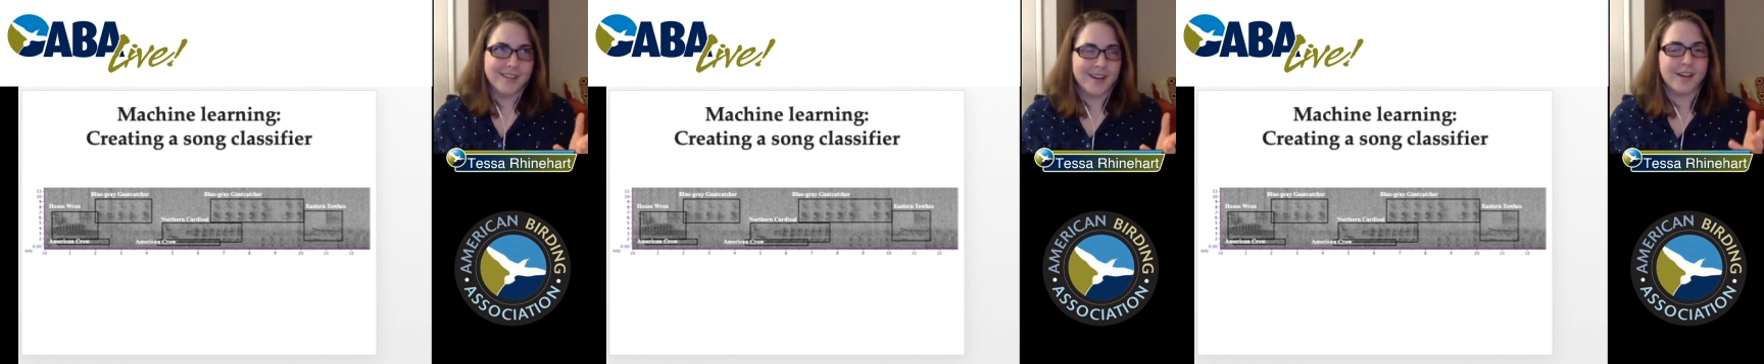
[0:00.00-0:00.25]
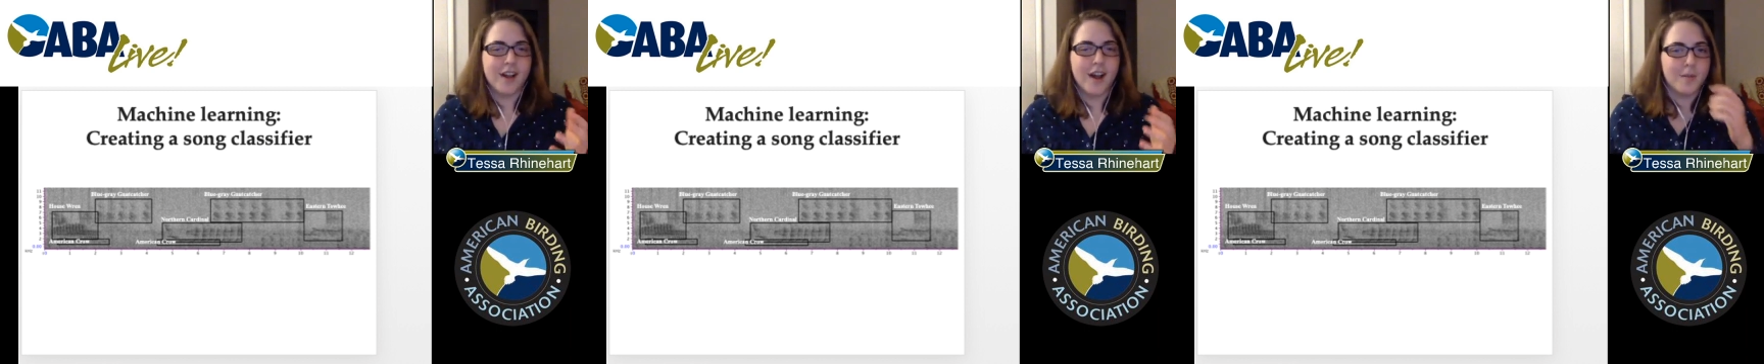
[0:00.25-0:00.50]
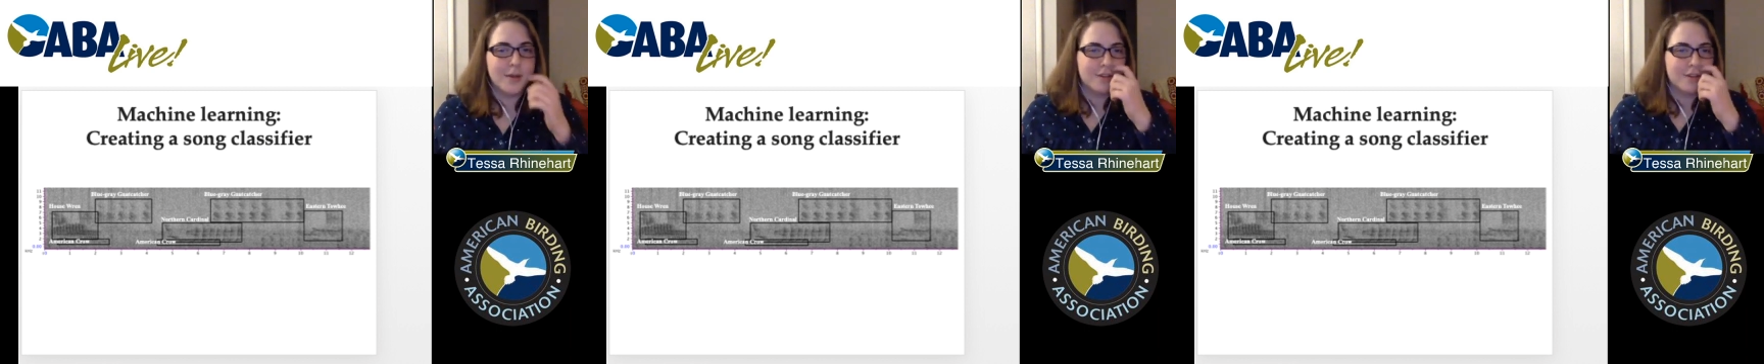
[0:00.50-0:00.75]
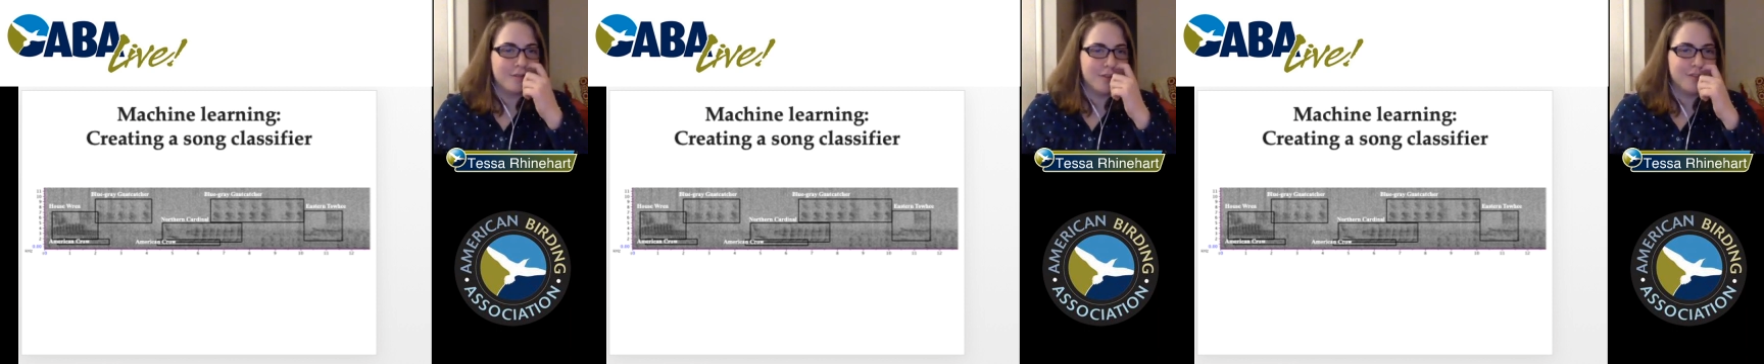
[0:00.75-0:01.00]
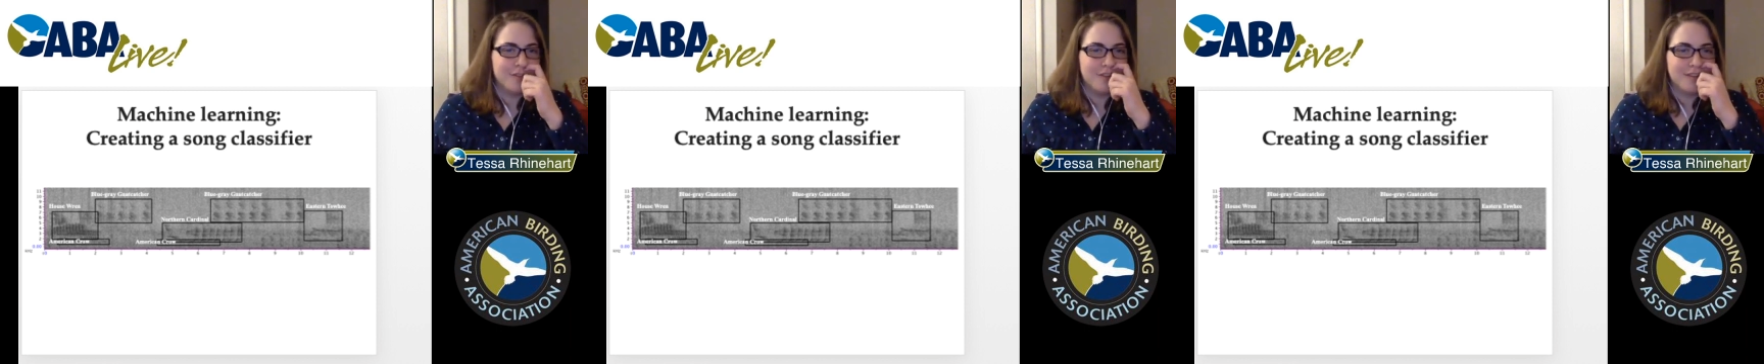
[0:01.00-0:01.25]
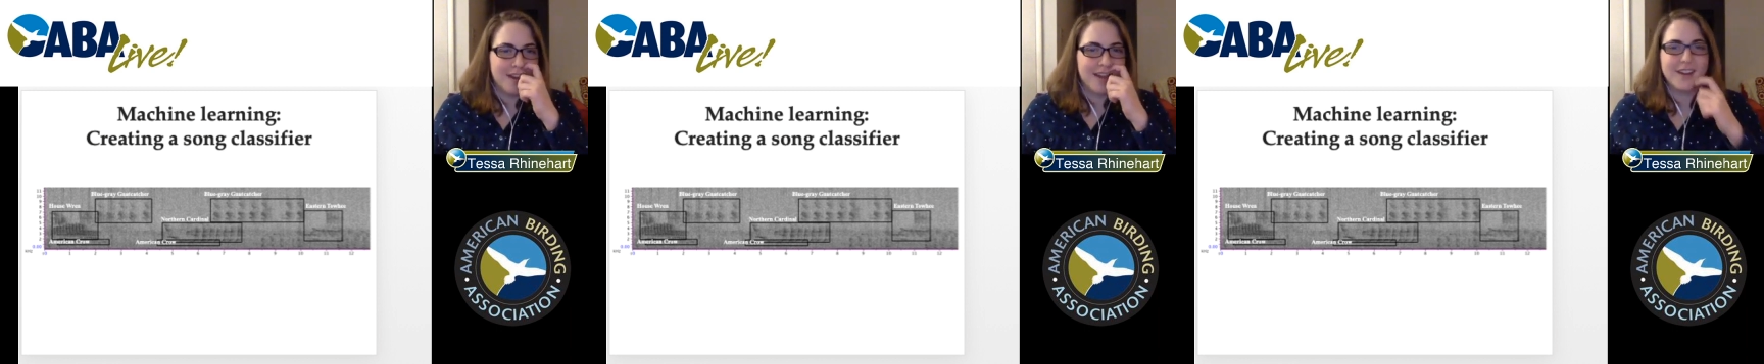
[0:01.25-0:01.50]
a common
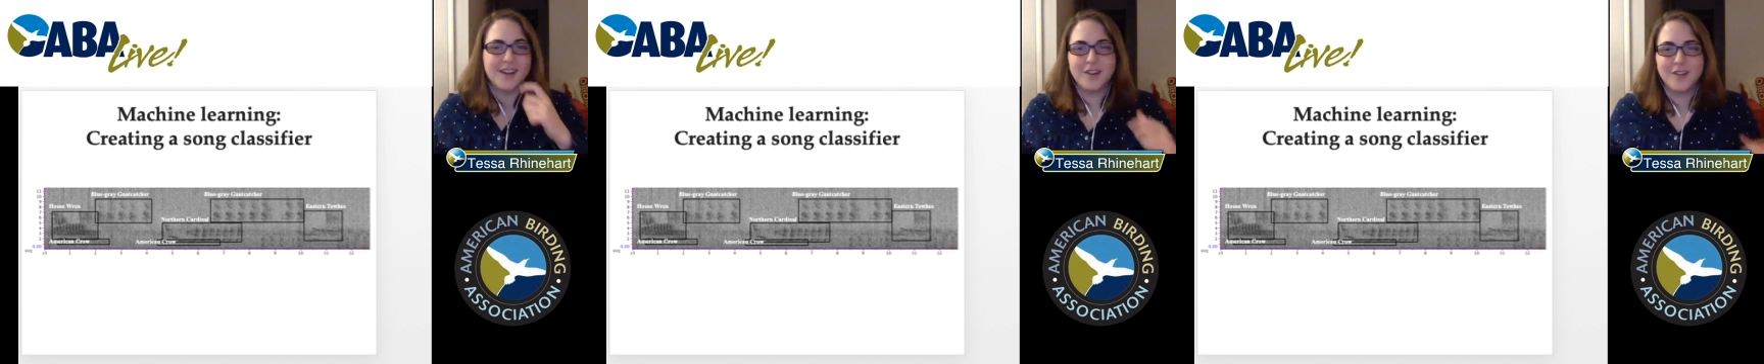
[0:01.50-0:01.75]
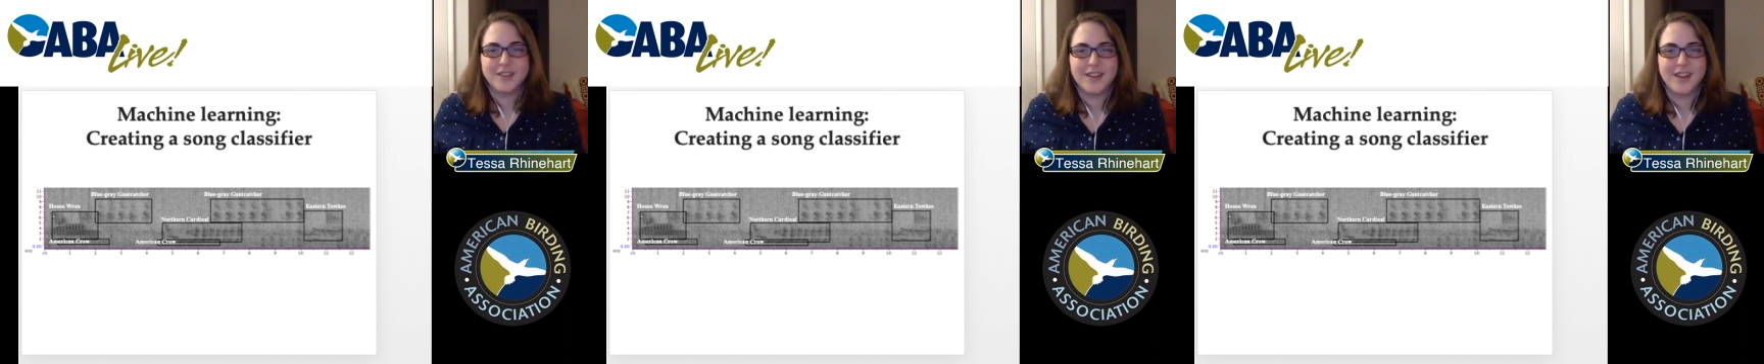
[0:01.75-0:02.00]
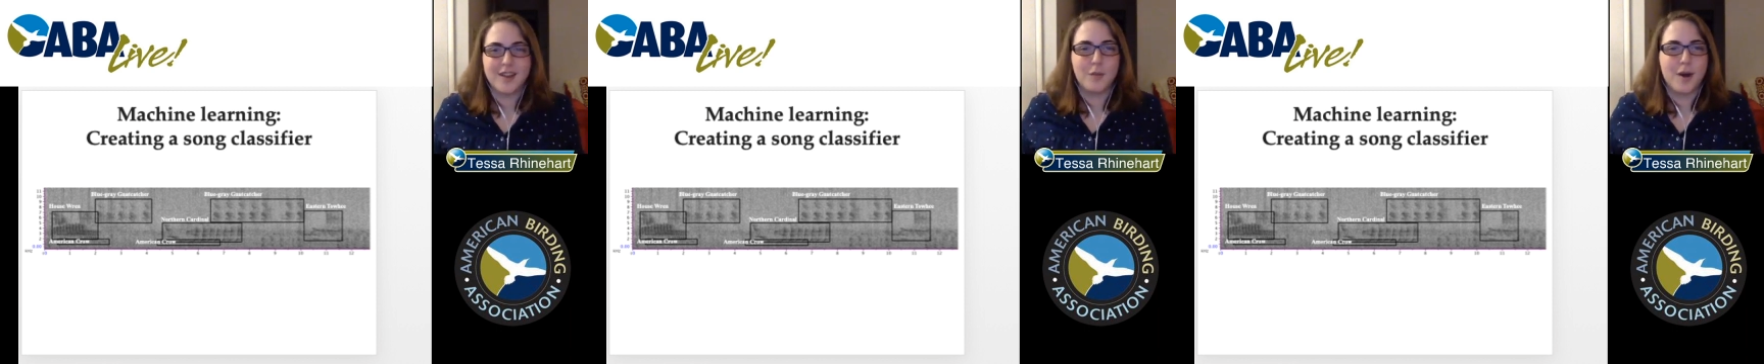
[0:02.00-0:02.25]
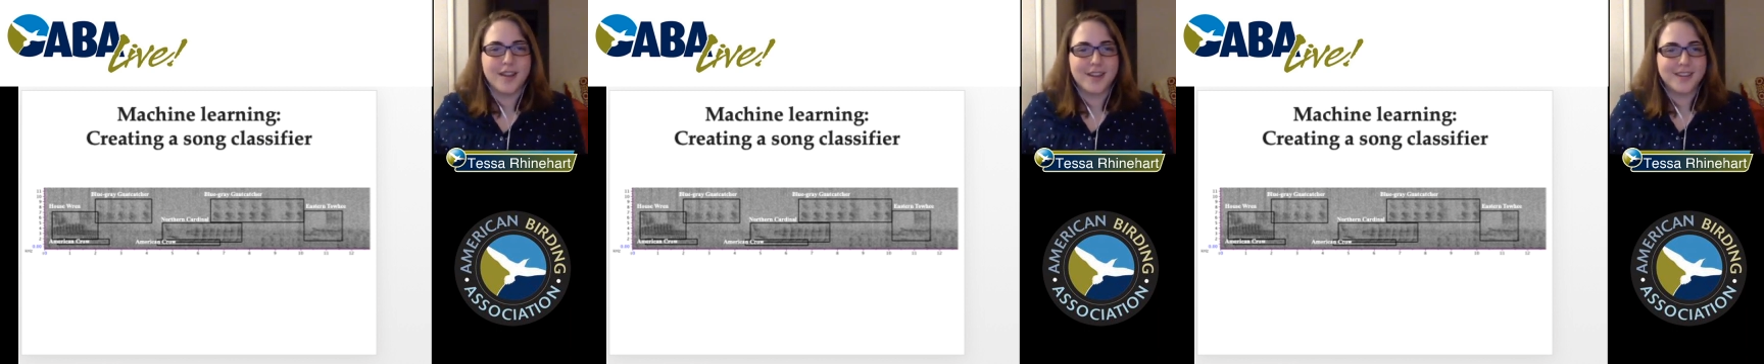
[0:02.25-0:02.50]
confusion. I can understand why,